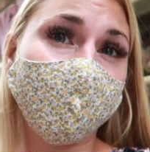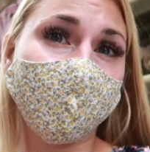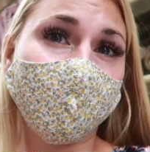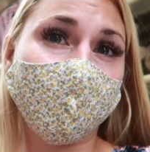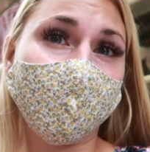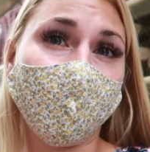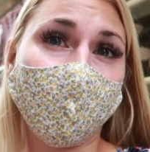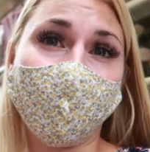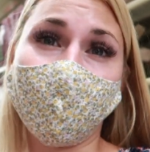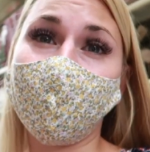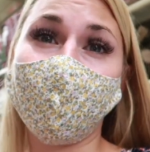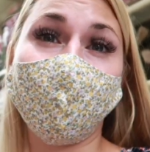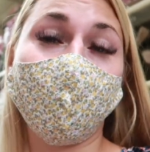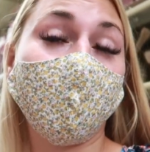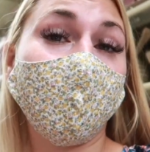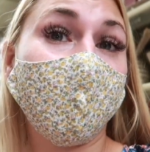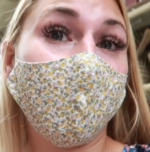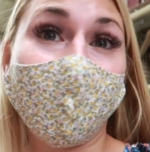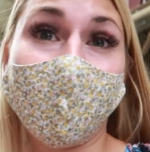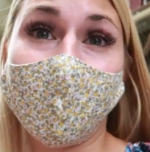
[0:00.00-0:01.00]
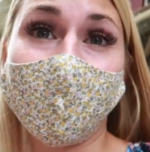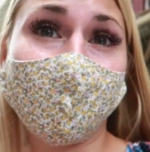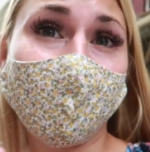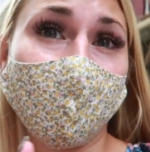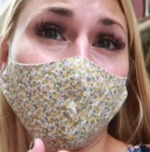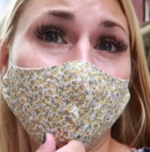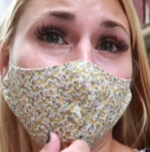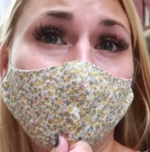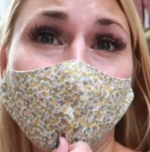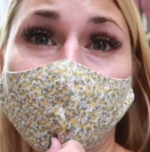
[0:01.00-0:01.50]
originally I guess
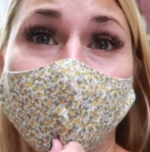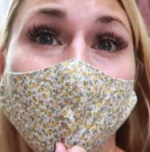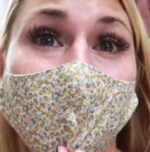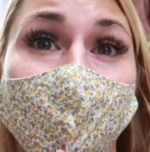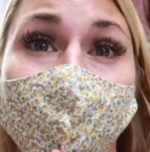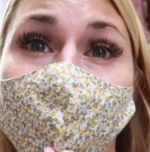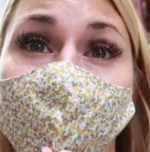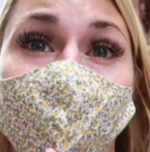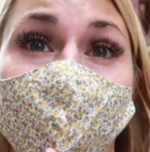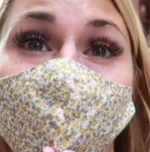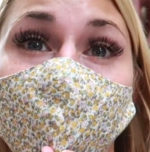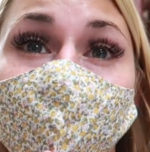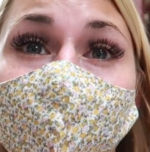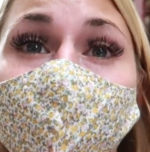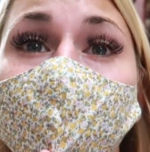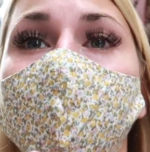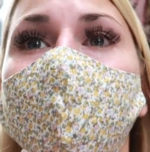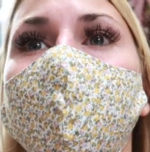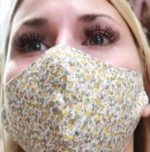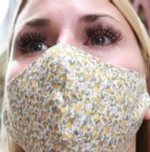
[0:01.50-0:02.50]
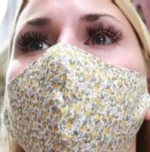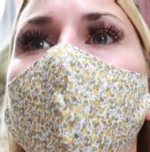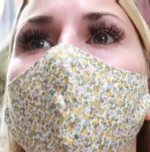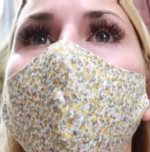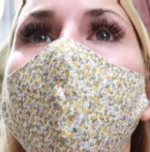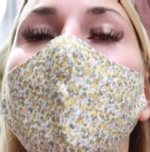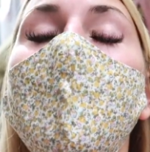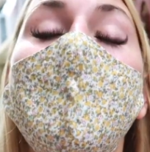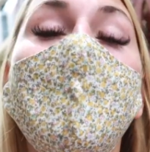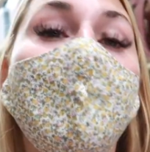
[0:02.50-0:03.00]
that was the reason for the season.
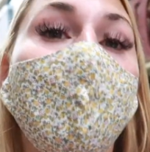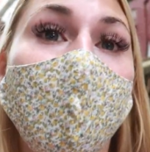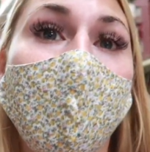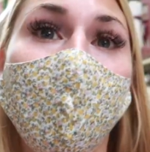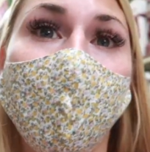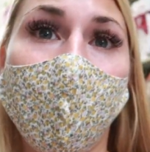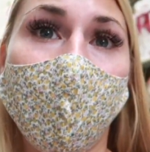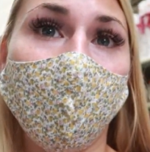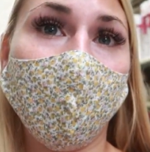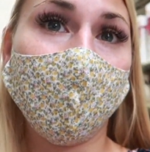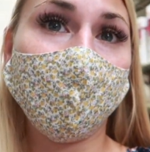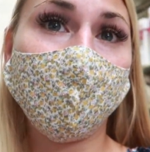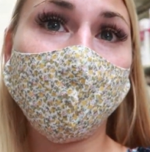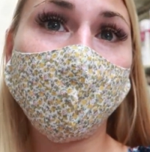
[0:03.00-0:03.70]
So they have all that